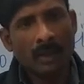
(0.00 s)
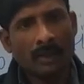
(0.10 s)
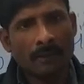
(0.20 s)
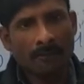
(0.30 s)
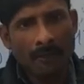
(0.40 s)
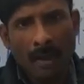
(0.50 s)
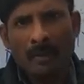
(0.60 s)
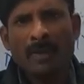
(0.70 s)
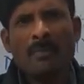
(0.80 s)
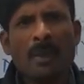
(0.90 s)
The
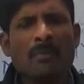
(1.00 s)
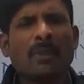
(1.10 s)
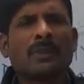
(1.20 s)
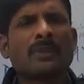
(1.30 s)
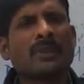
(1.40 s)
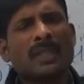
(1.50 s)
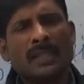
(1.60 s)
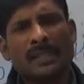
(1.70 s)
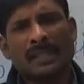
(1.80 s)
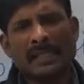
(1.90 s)
family members,
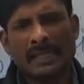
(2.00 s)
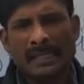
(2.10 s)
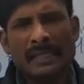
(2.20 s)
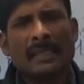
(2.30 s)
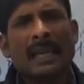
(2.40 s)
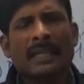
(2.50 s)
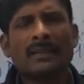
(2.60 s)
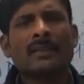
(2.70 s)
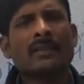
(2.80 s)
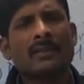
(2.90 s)
they didn't like
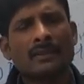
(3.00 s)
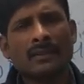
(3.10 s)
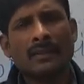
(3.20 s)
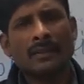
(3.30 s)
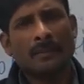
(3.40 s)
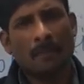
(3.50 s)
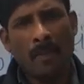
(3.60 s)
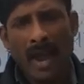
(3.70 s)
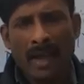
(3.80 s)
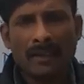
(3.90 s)
her. The
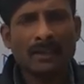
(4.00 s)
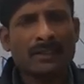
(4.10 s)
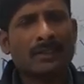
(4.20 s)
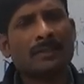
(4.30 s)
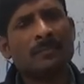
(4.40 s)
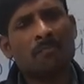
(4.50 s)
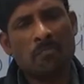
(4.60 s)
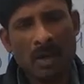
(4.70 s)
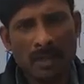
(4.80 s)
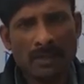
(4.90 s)
parents,
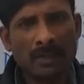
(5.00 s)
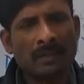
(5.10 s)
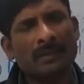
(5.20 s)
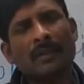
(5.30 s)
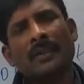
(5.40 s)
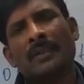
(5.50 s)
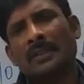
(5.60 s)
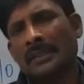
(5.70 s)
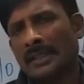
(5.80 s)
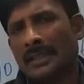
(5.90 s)
mother
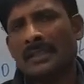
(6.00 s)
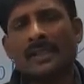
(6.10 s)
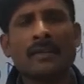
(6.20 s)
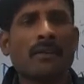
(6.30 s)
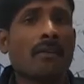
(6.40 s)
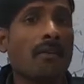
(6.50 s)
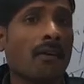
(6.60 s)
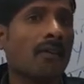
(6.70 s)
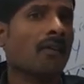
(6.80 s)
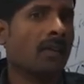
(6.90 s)
didn't
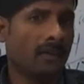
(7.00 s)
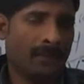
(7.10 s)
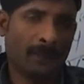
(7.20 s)
love her.